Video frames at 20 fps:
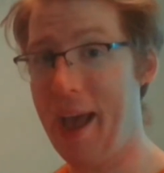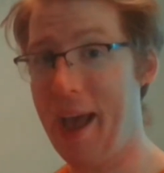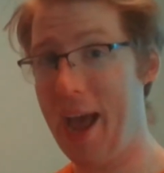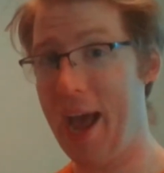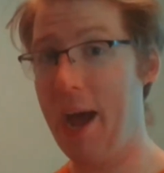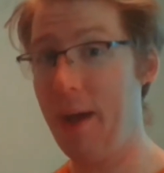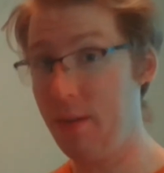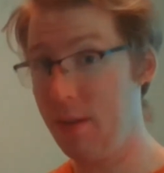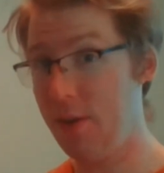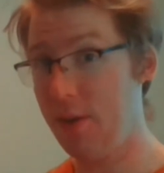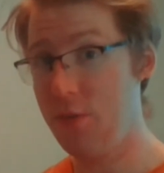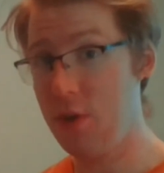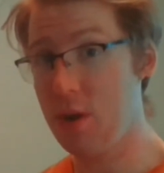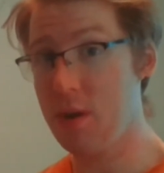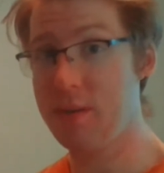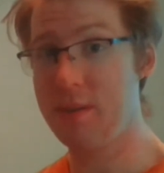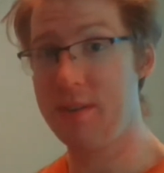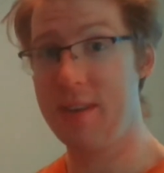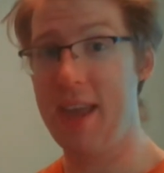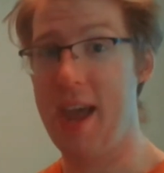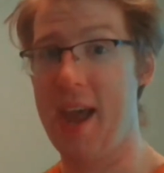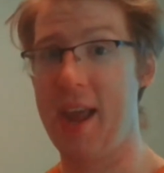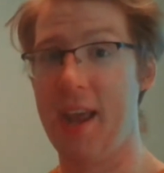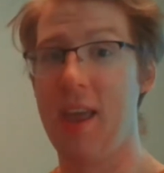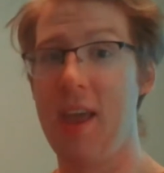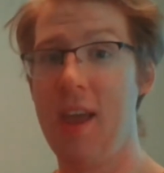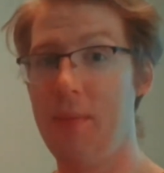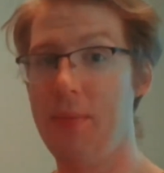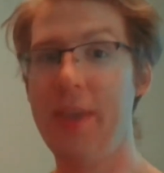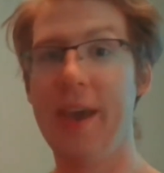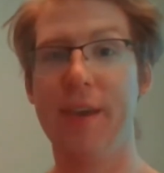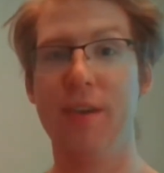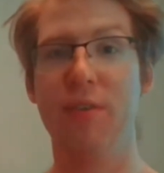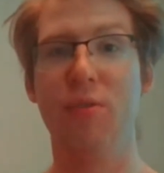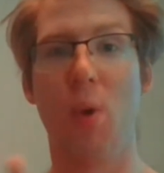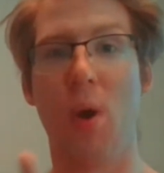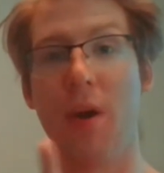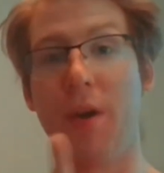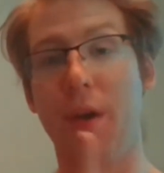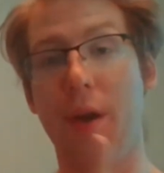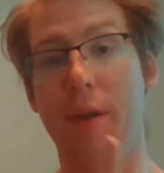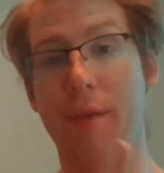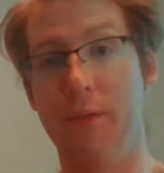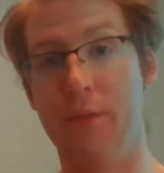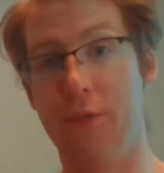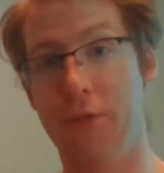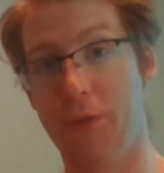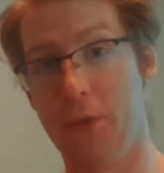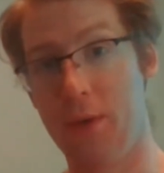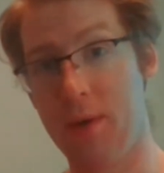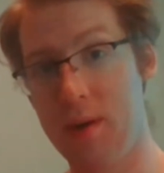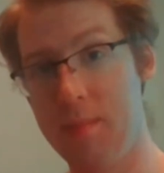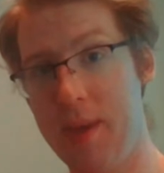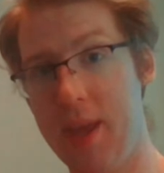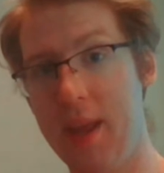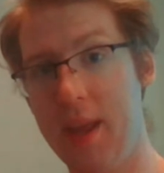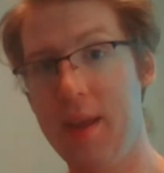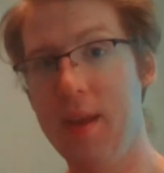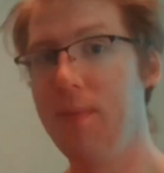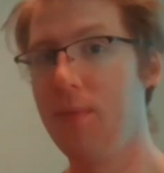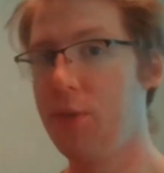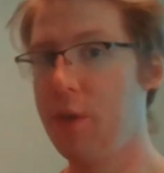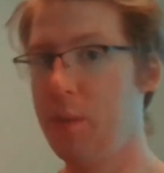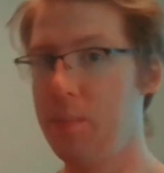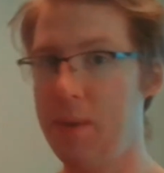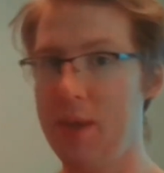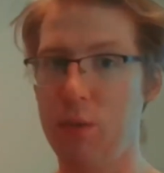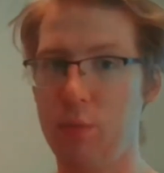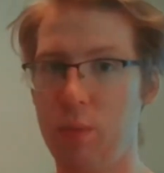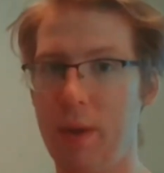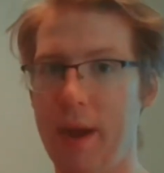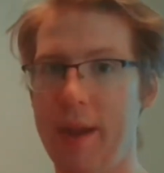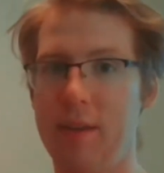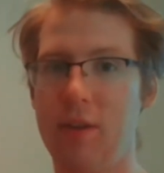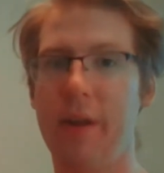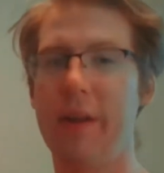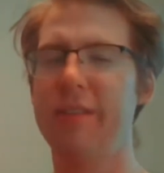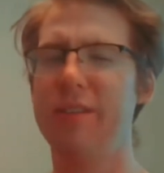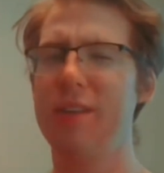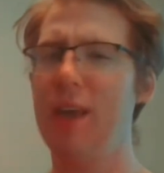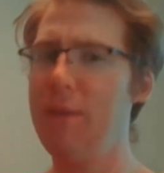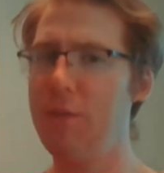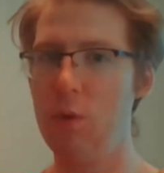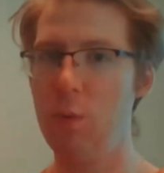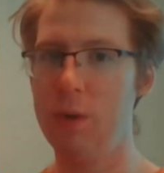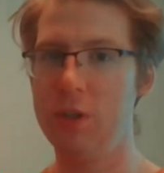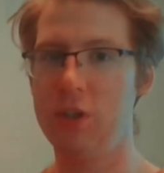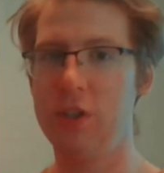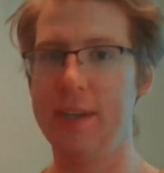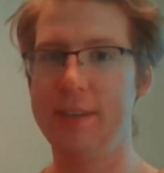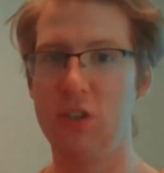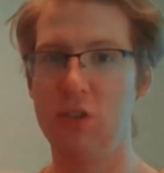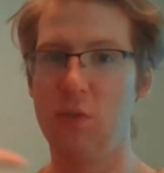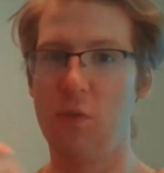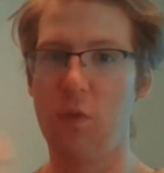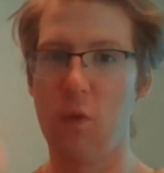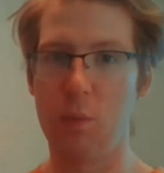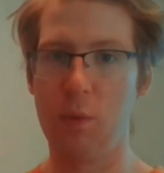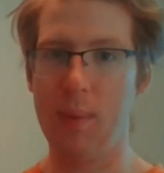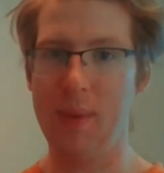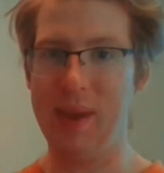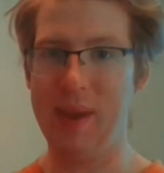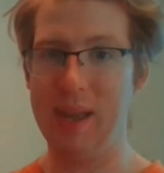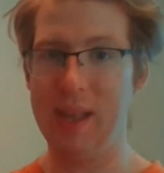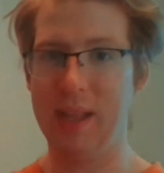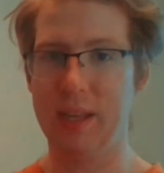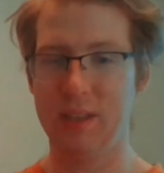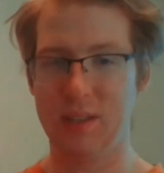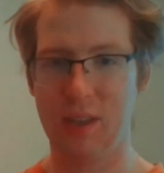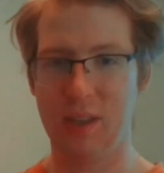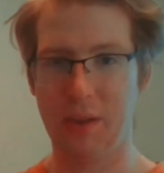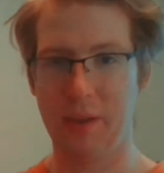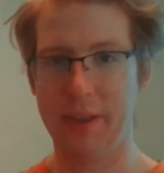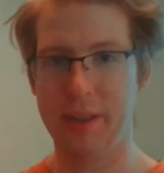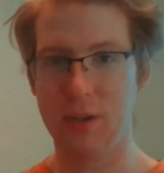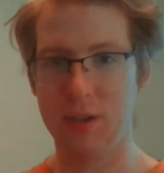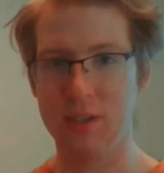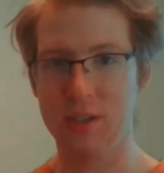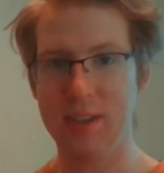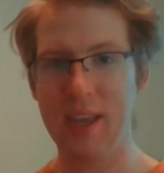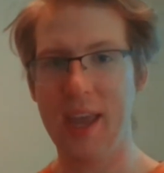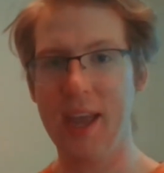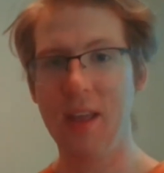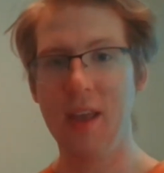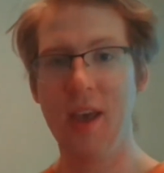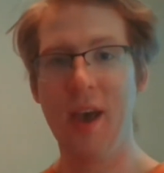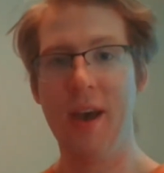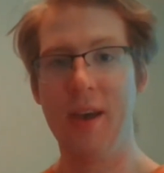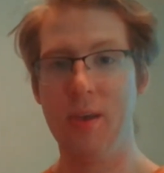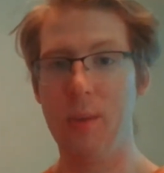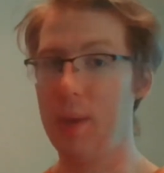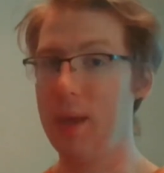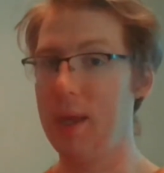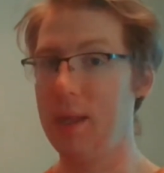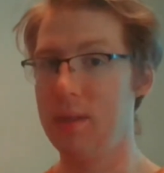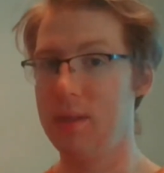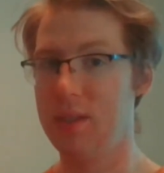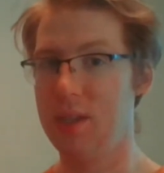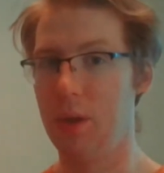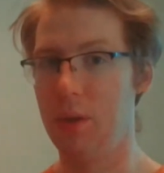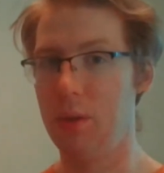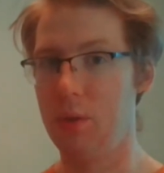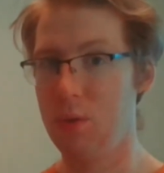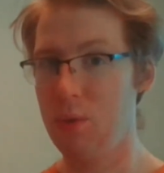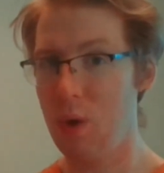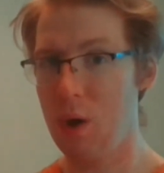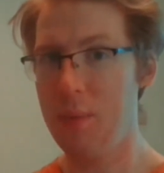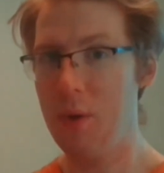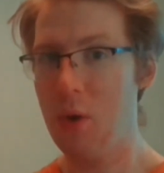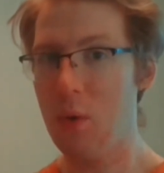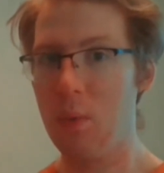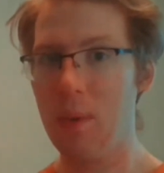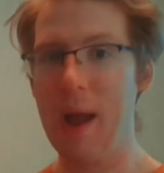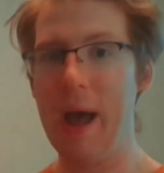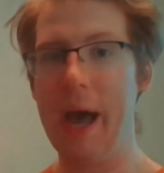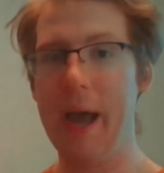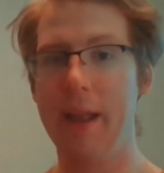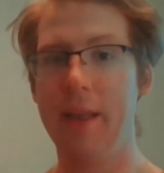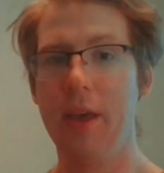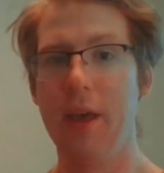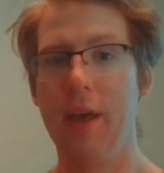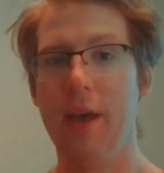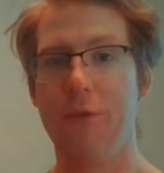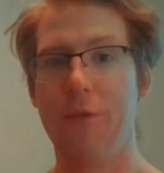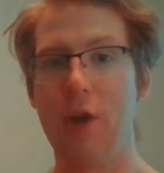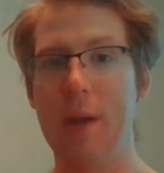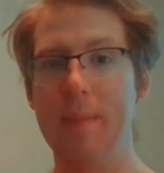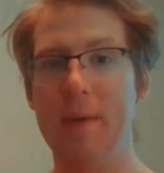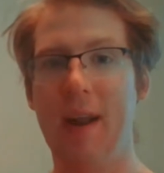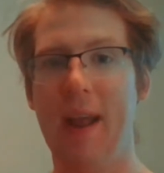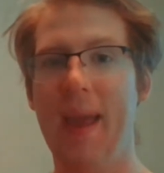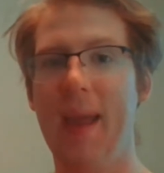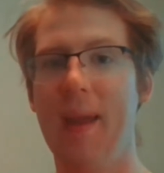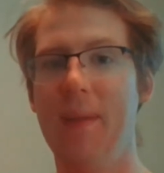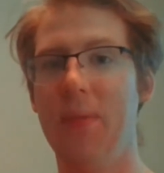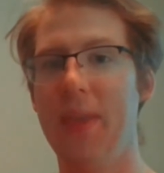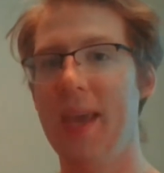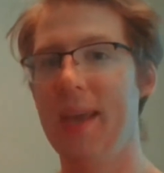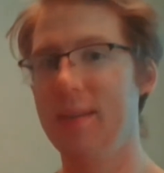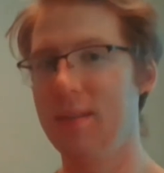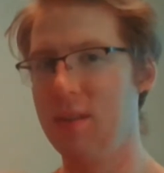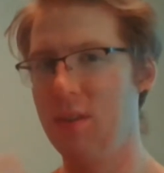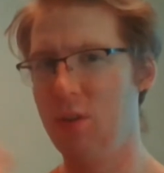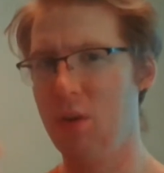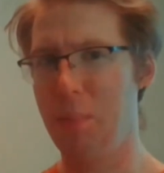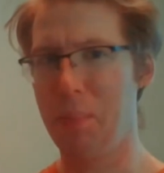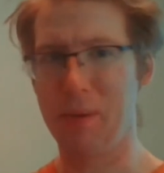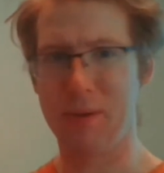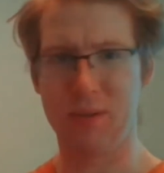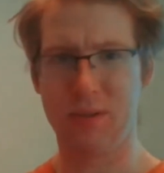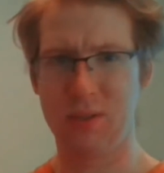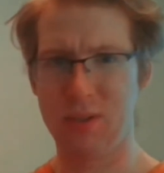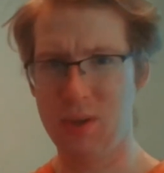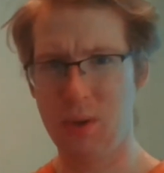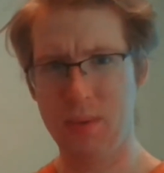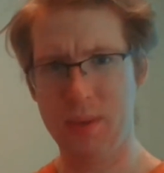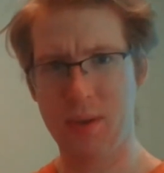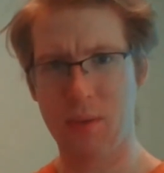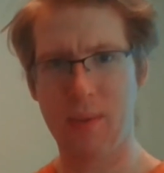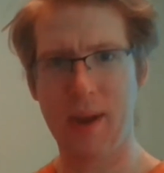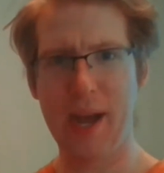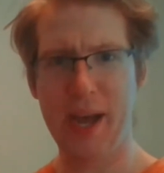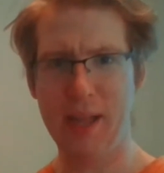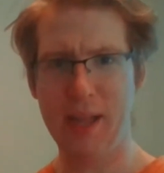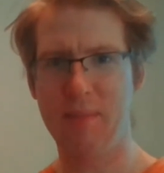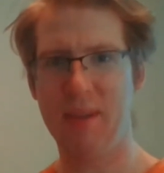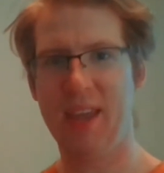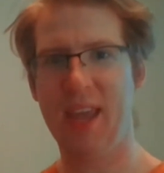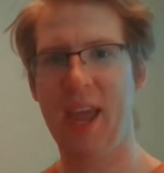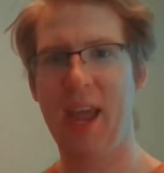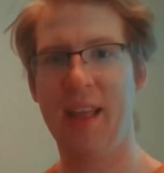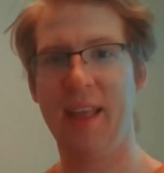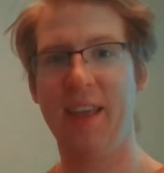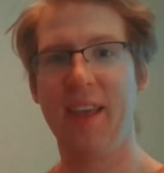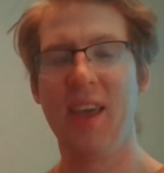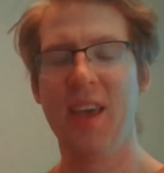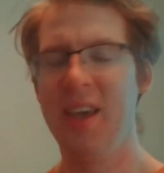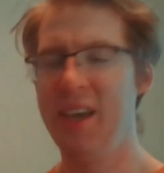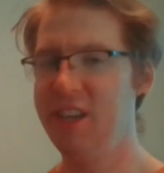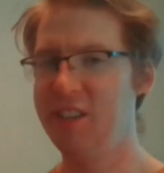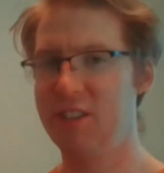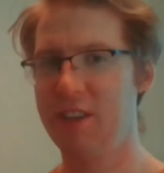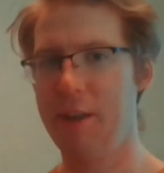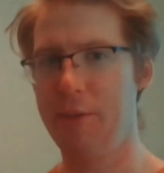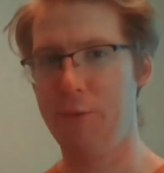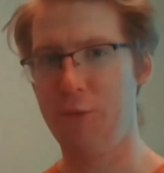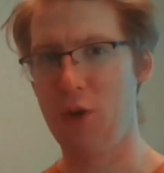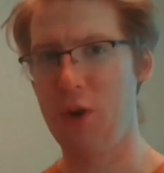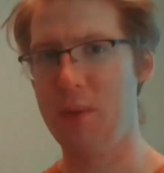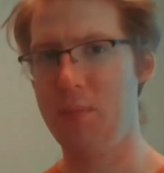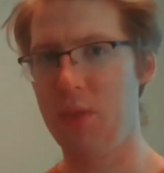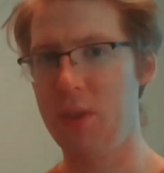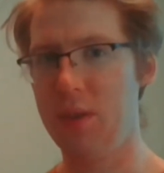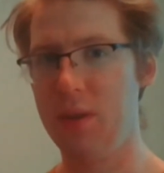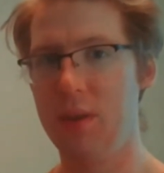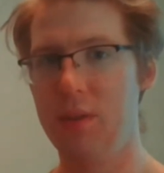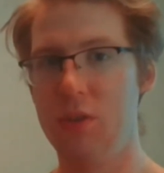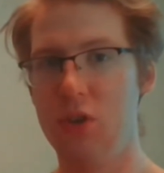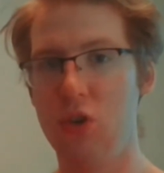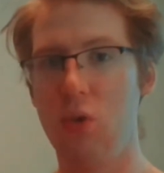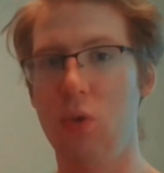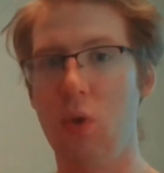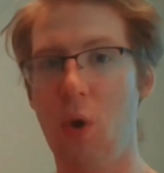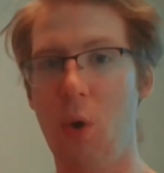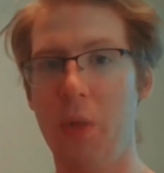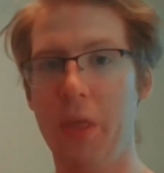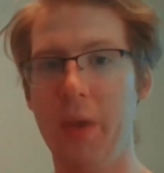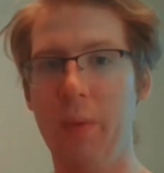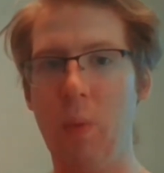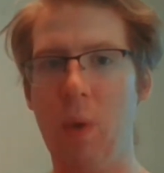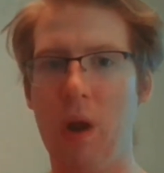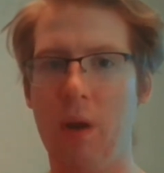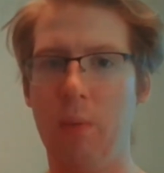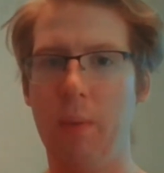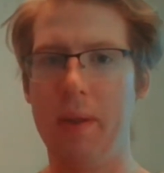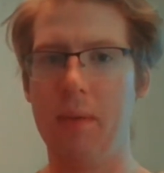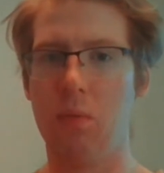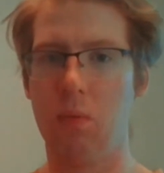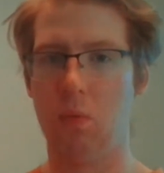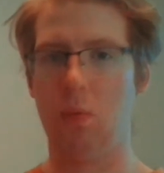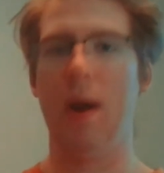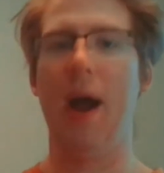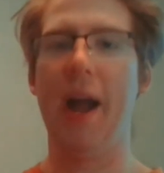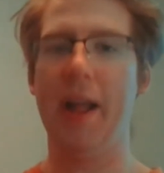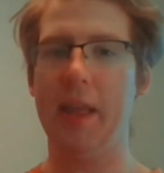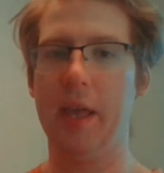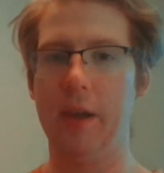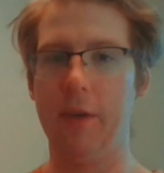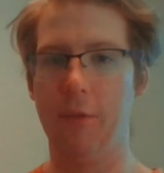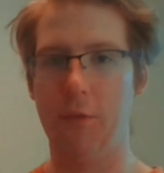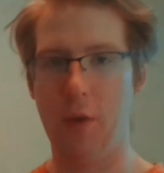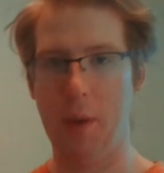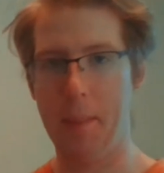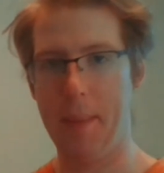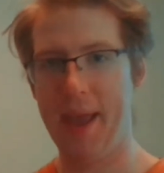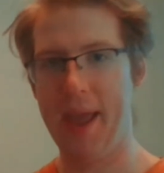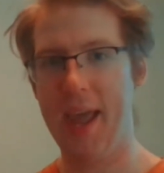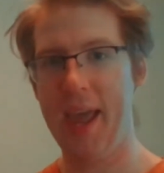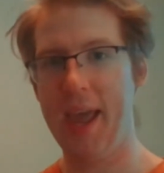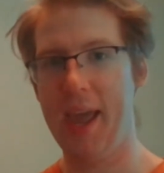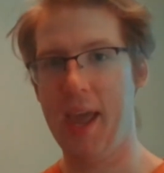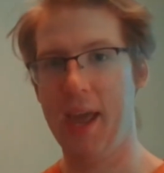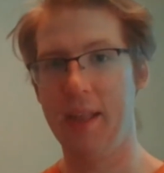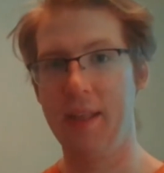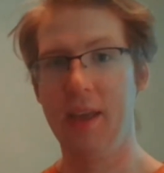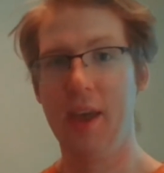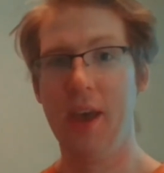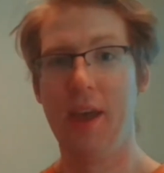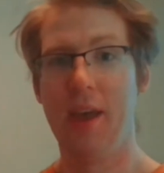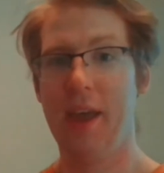out of your deck that you are confirming to be your Ride targets, if you wish, as from what we can still understand, you can still normal Ride from your hand, as the new Persona Ride mechanic is confirmed to only work when riding from hand.